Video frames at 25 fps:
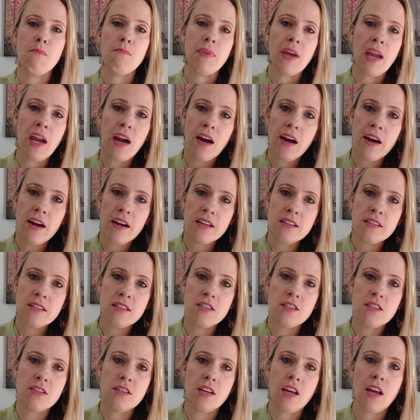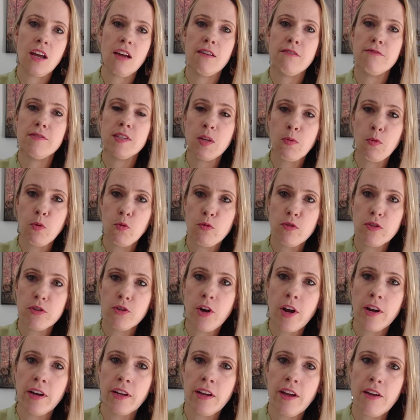parent of someone with a
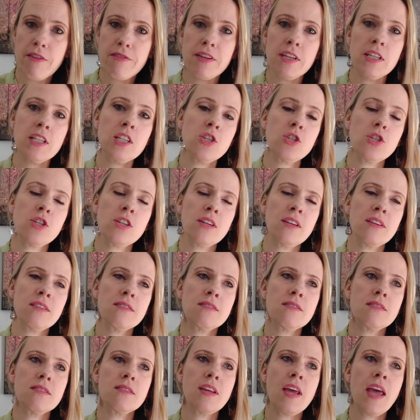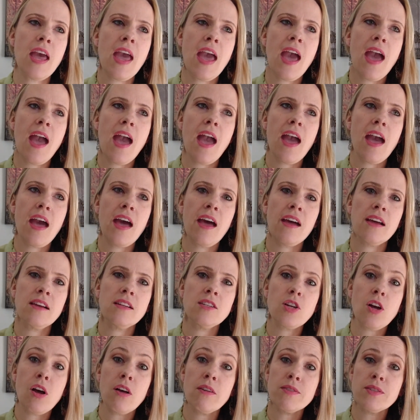chronic health condition,
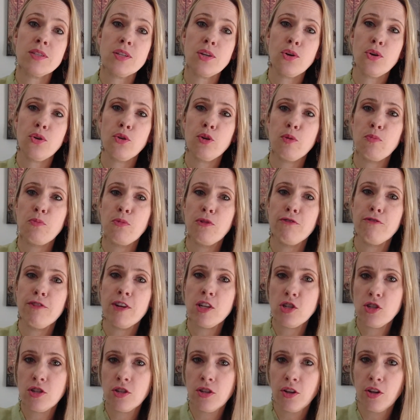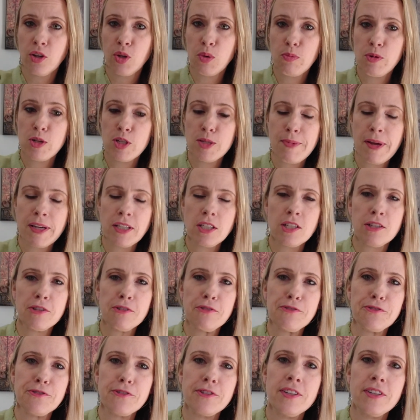and also a professional perspective.